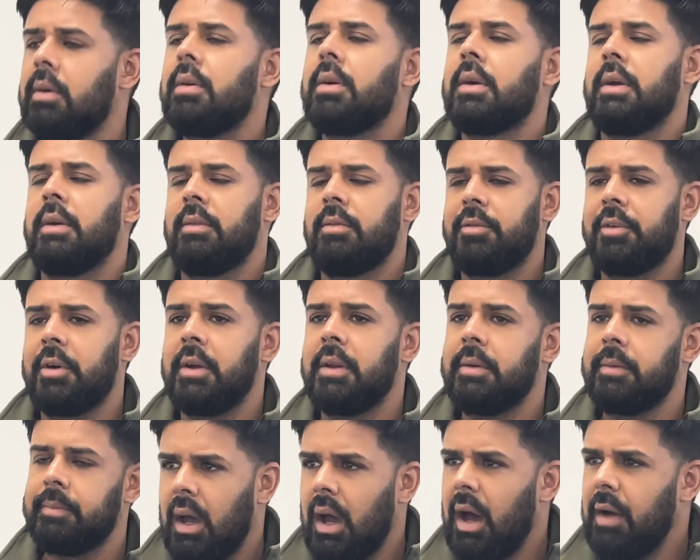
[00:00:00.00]
of. Okay,
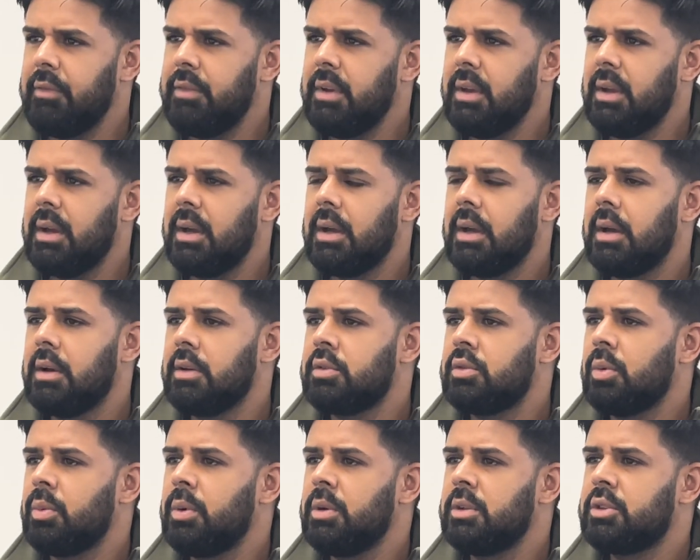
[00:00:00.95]
fine.
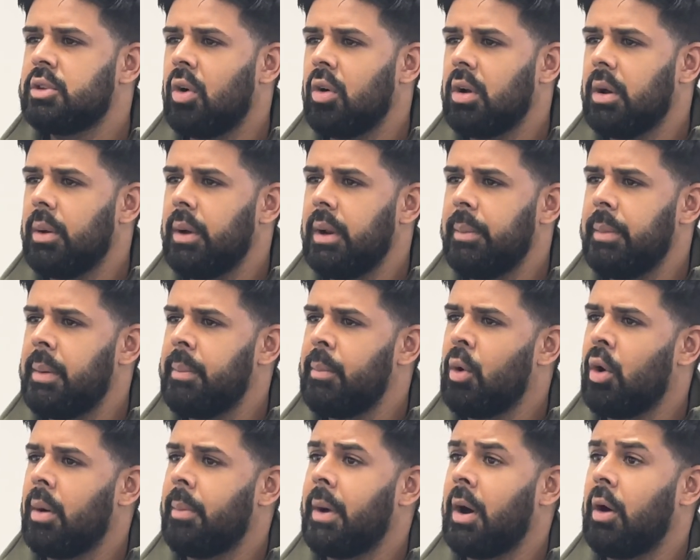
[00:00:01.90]
So we'll talk a little bit more
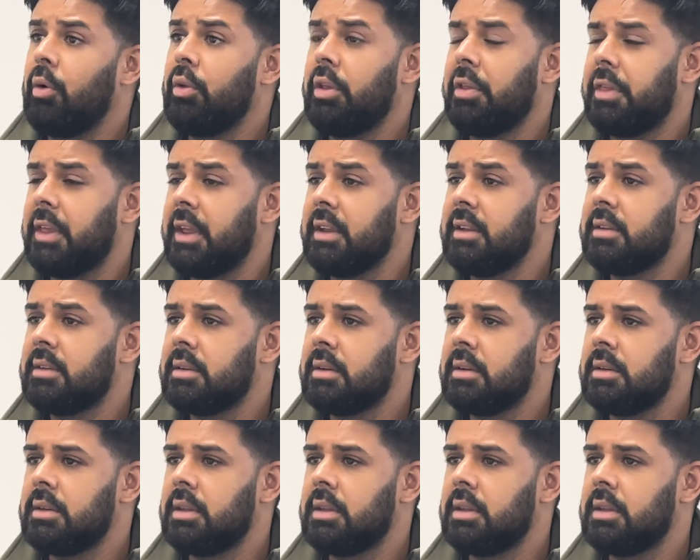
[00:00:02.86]
about other things